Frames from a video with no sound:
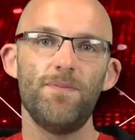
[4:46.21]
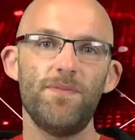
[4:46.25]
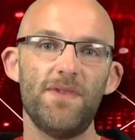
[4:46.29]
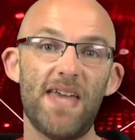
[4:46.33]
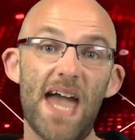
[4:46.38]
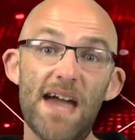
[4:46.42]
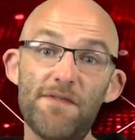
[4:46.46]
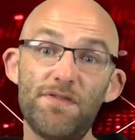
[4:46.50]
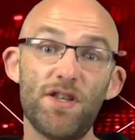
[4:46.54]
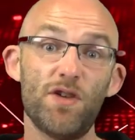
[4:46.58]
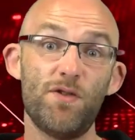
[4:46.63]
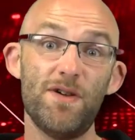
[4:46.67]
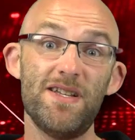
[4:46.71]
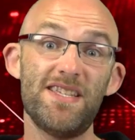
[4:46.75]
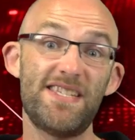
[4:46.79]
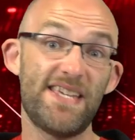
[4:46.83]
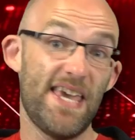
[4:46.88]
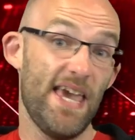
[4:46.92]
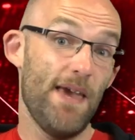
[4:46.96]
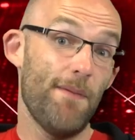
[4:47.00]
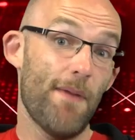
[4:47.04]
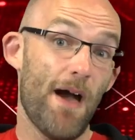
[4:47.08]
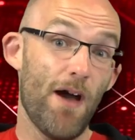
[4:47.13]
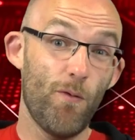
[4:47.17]
Kevin Owens
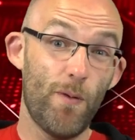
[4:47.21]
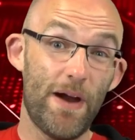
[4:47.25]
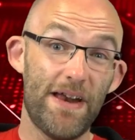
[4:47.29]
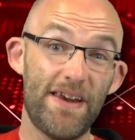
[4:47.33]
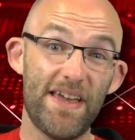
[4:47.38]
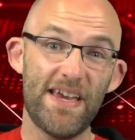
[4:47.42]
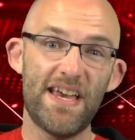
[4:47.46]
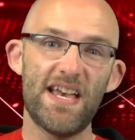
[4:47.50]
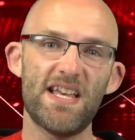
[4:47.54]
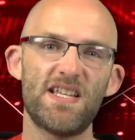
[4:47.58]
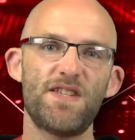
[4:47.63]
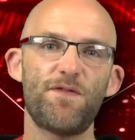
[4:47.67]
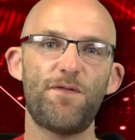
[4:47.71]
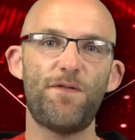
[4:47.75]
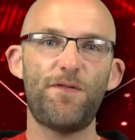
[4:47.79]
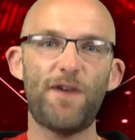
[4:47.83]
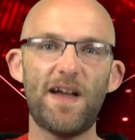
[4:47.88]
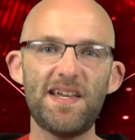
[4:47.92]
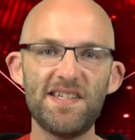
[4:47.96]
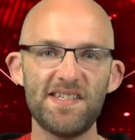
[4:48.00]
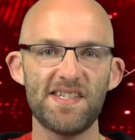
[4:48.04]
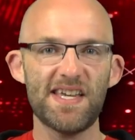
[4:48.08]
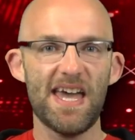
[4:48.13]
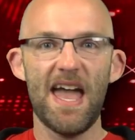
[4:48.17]
came out wearing his
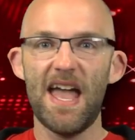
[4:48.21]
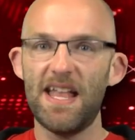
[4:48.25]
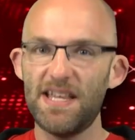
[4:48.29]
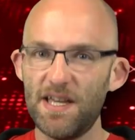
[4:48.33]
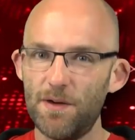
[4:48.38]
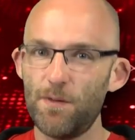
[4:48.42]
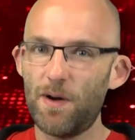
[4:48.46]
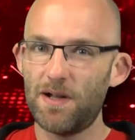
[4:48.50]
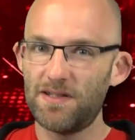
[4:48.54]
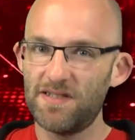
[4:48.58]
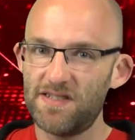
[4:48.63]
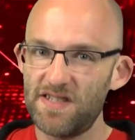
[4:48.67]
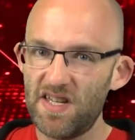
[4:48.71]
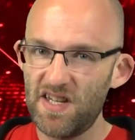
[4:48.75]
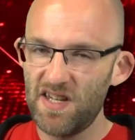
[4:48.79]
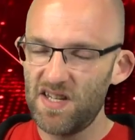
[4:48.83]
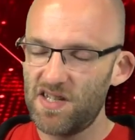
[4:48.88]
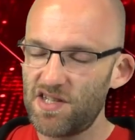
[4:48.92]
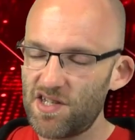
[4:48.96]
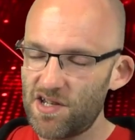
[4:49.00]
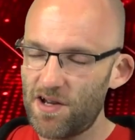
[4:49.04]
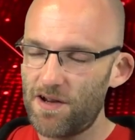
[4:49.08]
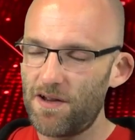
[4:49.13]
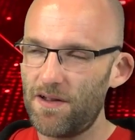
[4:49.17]
Fight Anyone
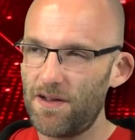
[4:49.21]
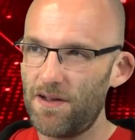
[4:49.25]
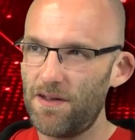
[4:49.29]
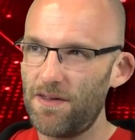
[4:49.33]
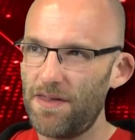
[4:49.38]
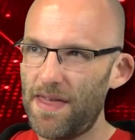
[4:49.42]
t-shirt,